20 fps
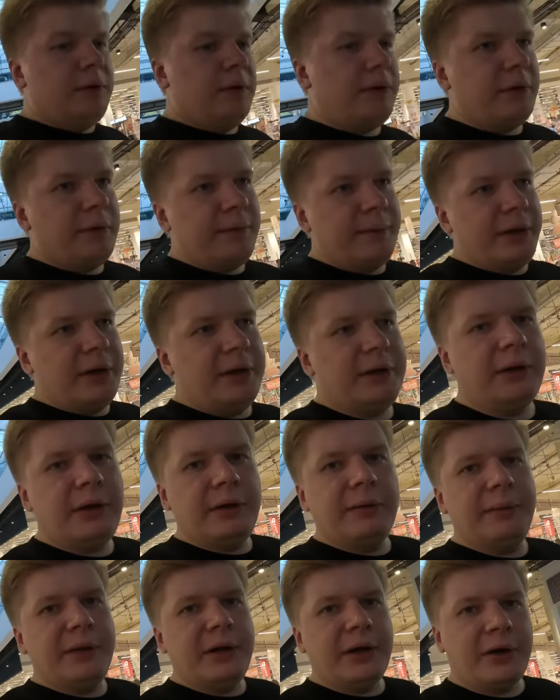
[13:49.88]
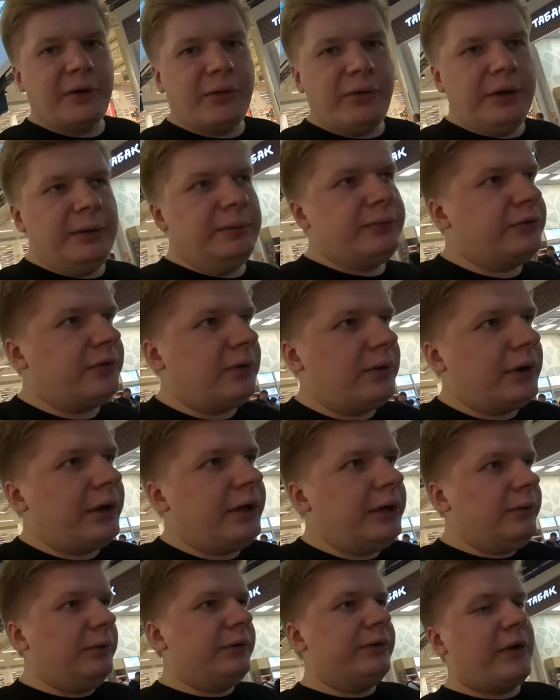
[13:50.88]
Nothing better than a bit of cream soda.
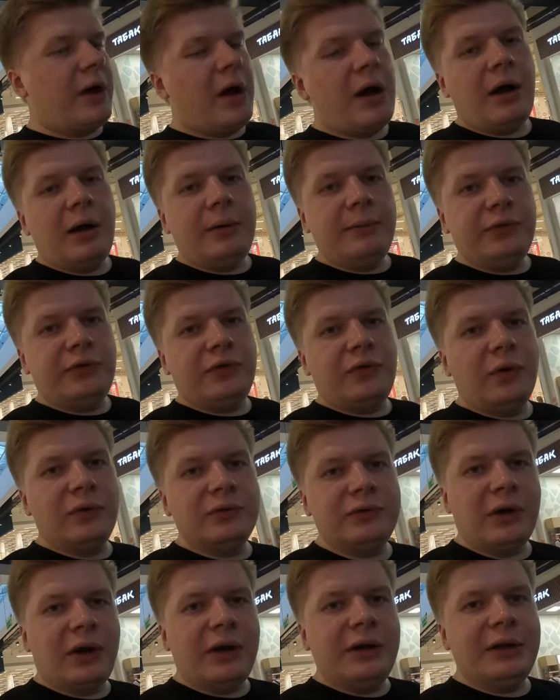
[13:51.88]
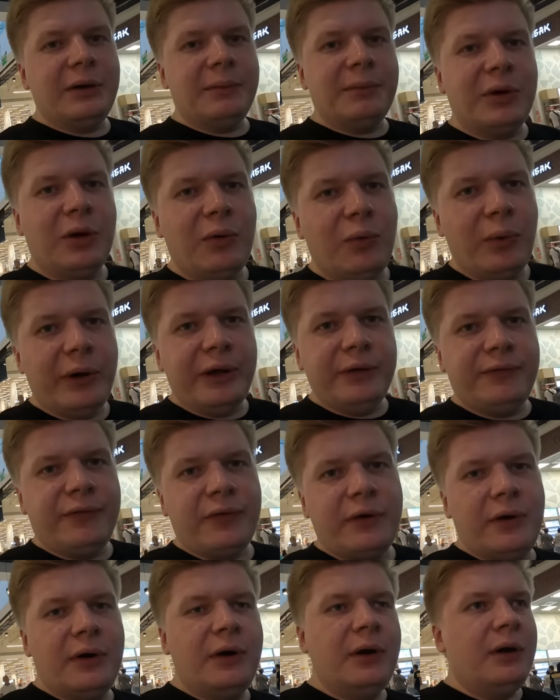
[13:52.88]
Anyways, I'm so tired. I'm gonna wait
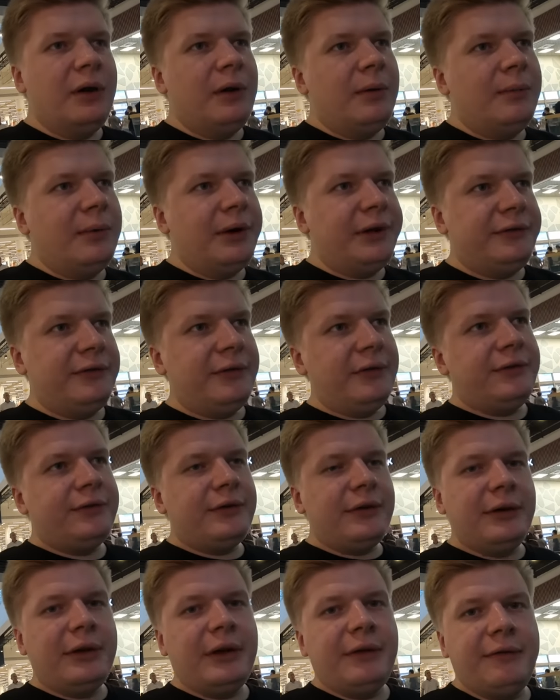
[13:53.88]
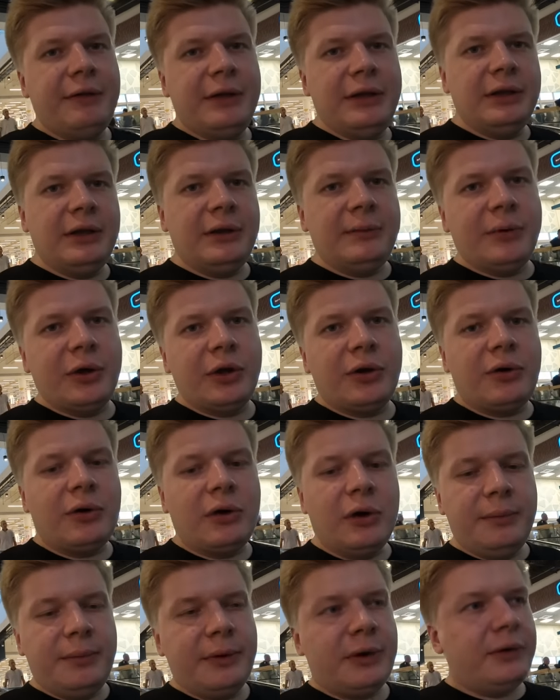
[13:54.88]
for my sister and Evelina in my
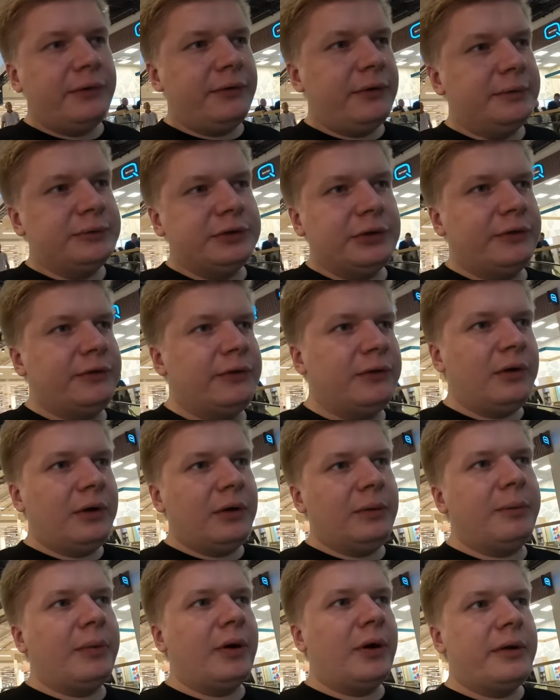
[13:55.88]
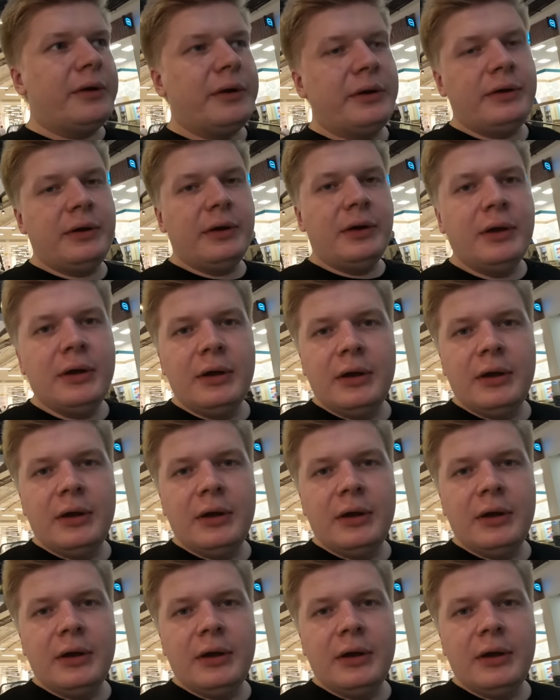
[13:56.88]
car because I'm just not bothered.